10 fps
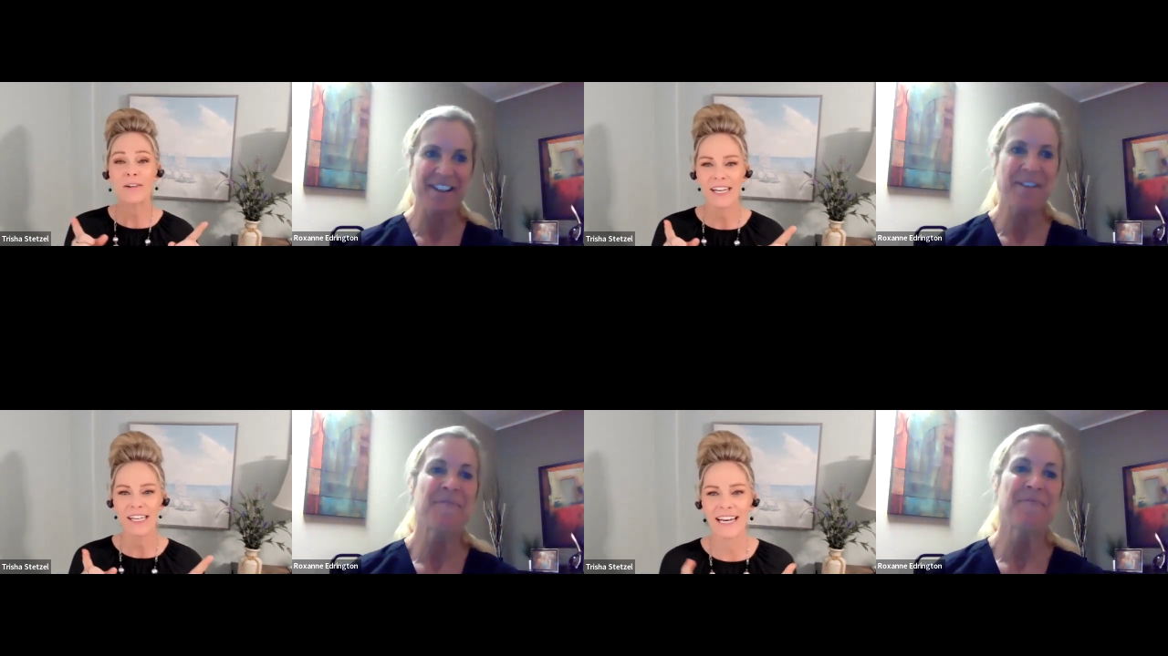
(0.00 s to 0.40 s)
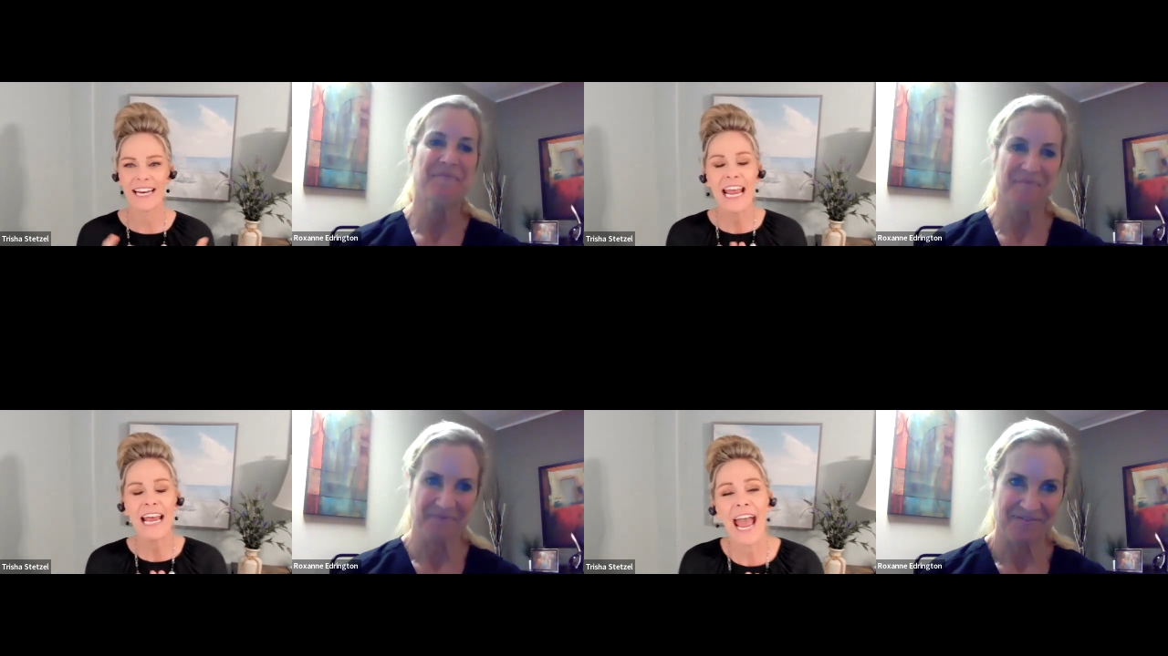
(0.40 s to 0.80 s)
Speaker 1: big question.
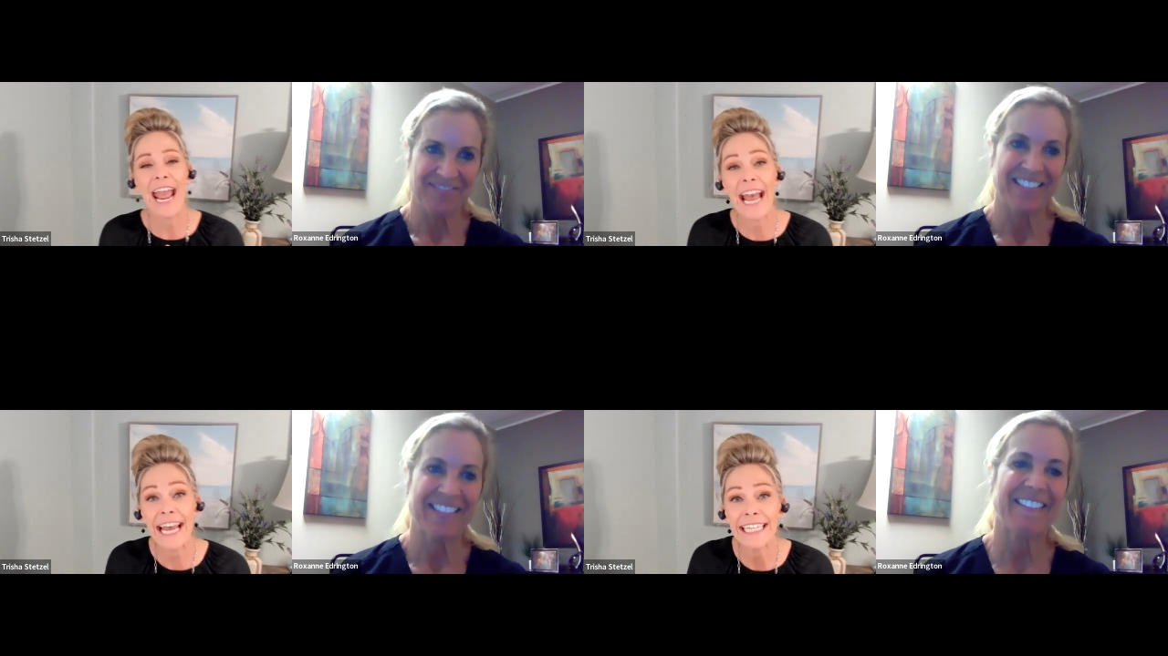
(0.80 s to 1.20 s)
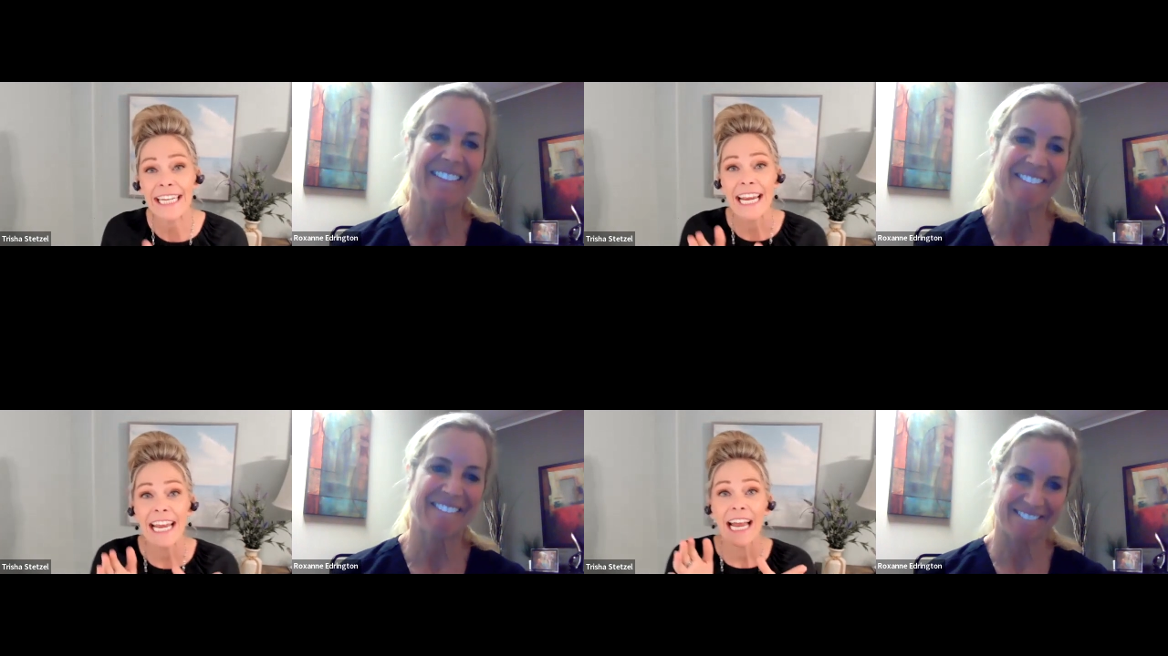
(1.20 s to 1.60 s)
And
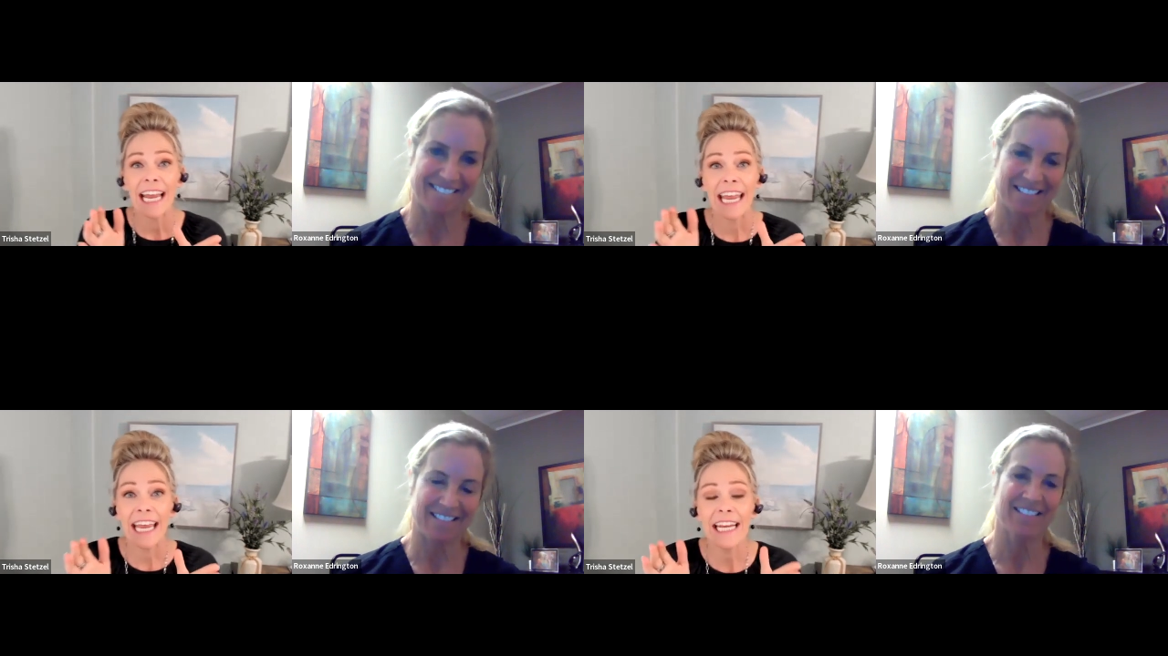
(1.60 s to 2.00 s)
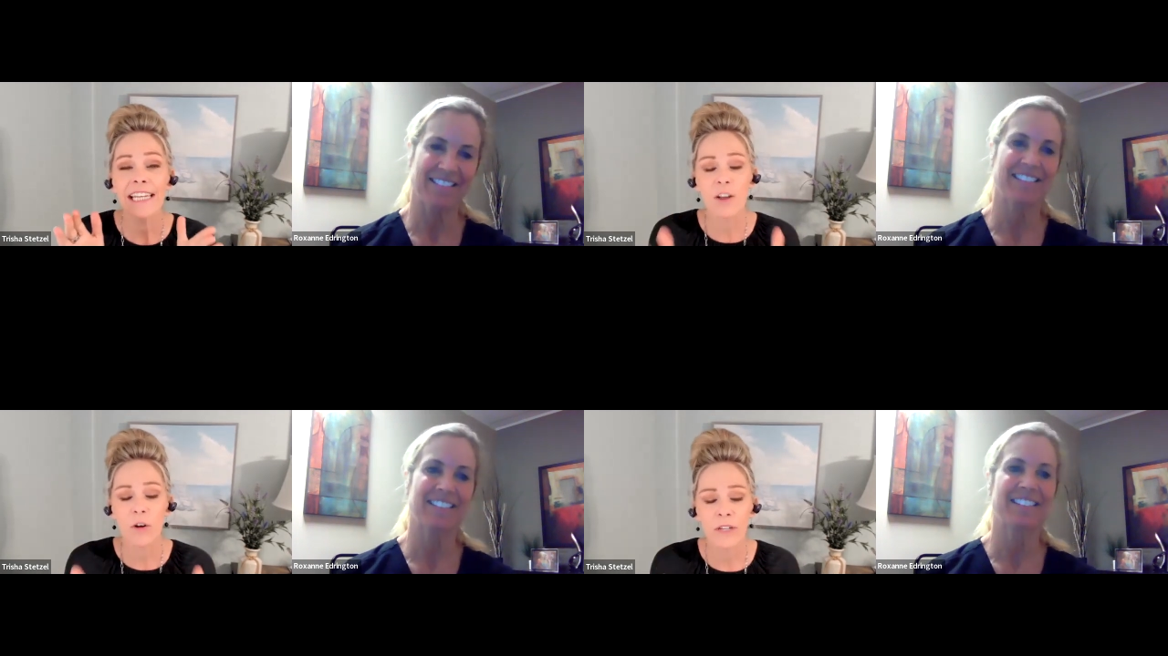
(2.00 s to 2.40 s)
it
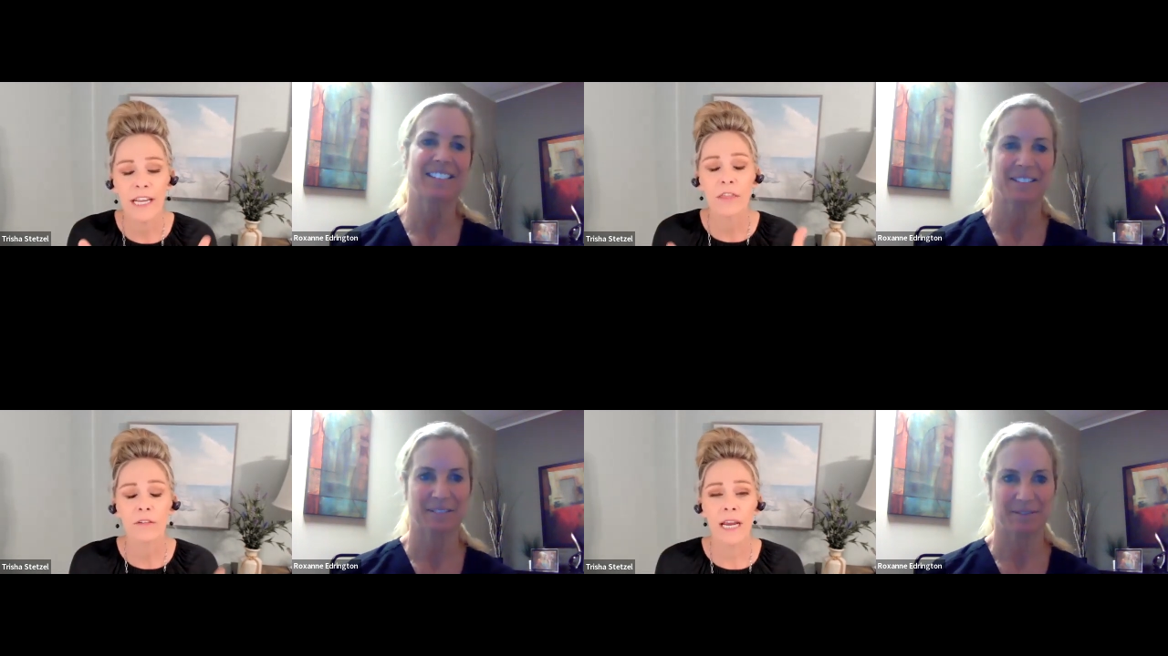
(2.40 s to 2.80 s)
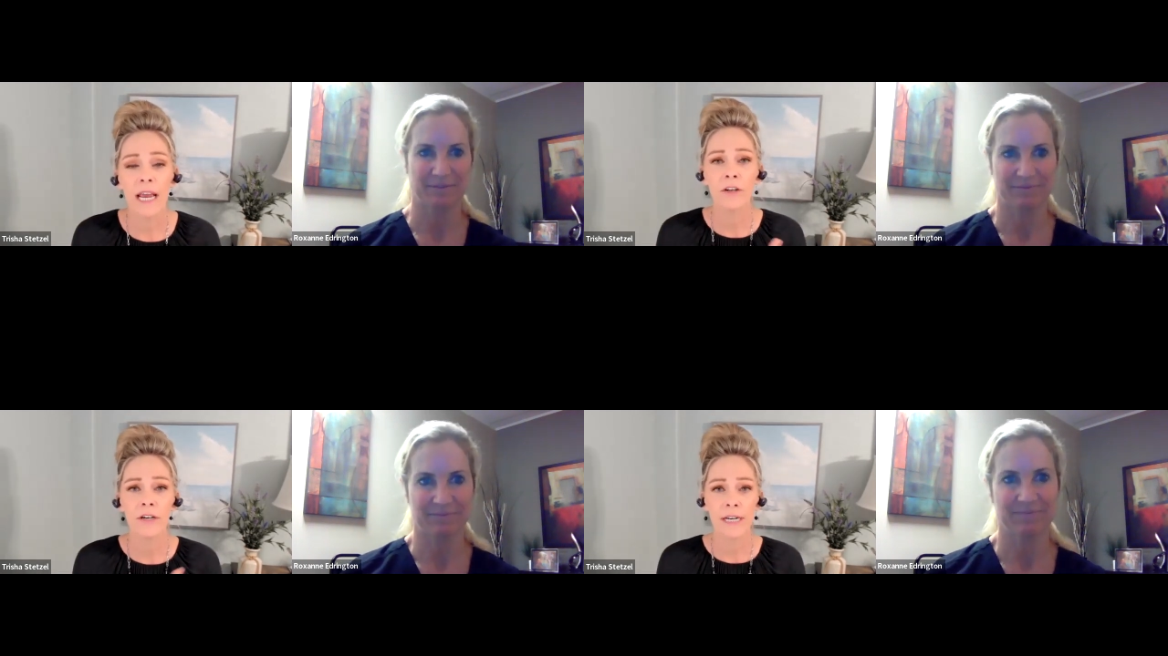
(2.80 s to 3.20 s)
is only
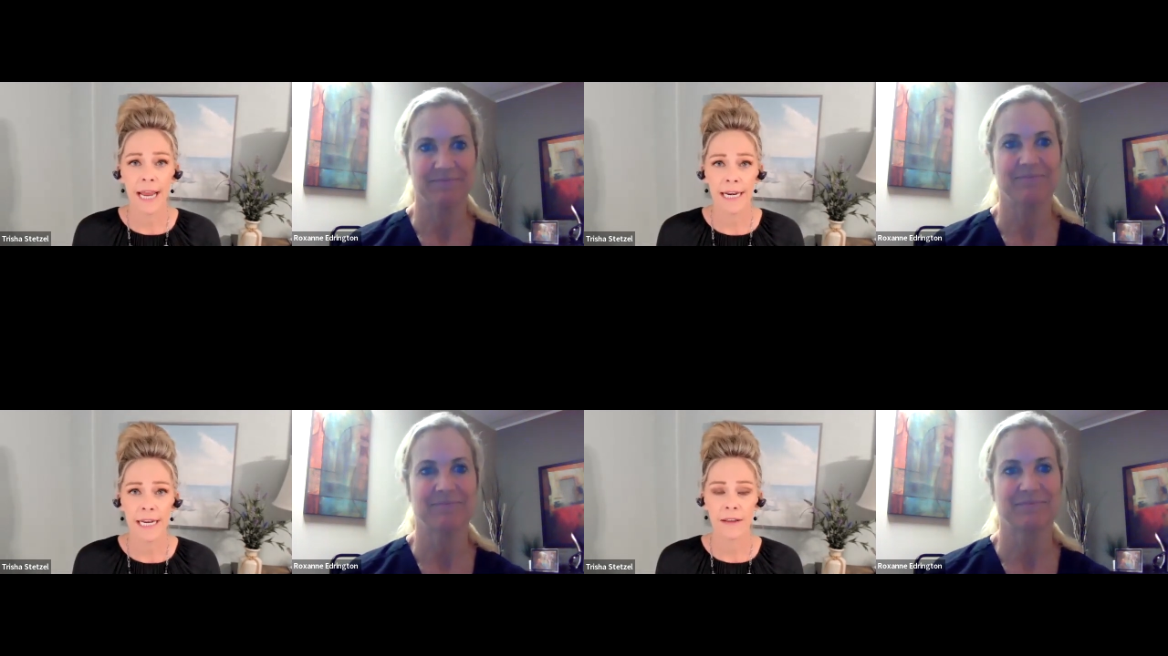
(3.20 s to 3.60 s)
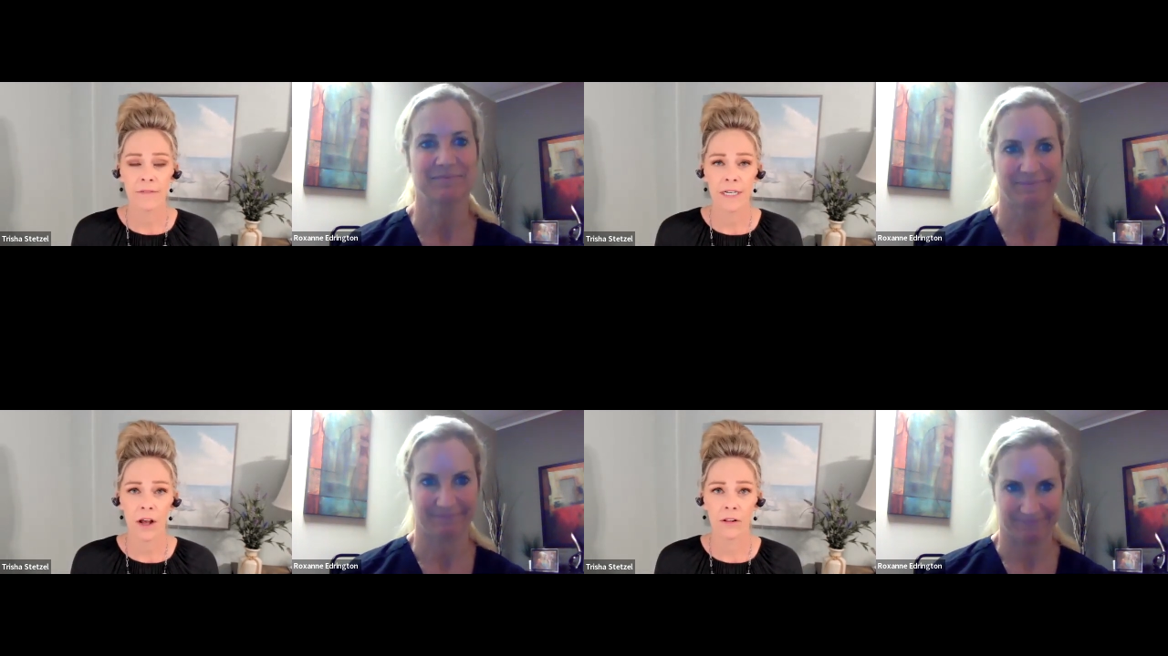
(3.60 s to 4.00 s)

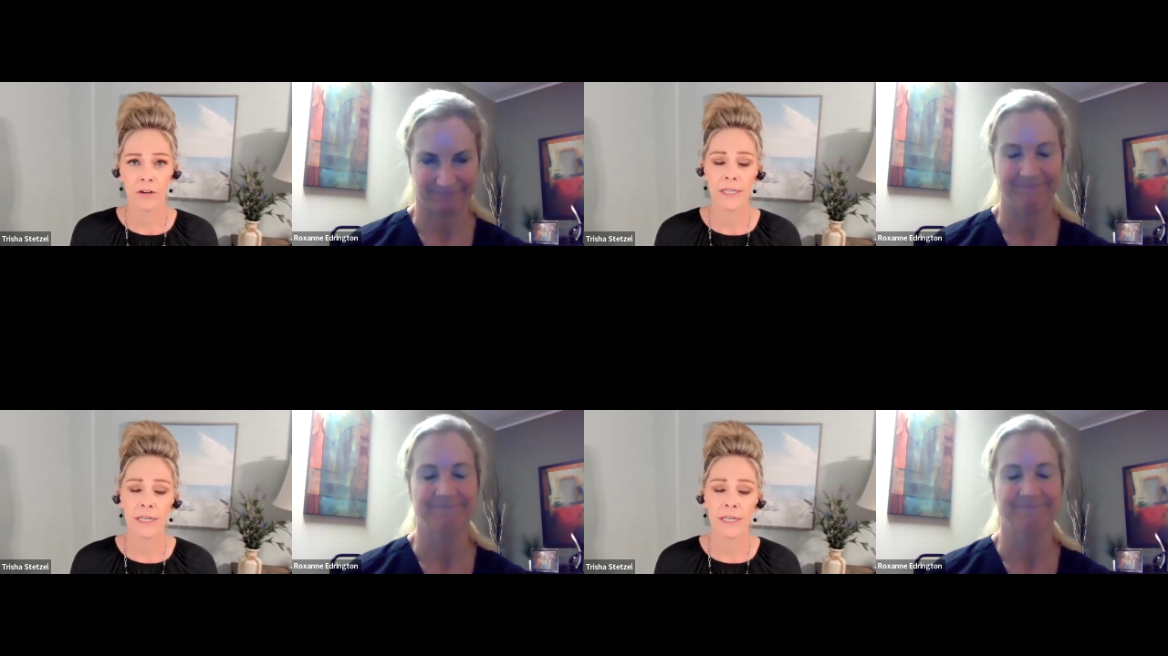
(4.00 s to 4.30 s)
$397.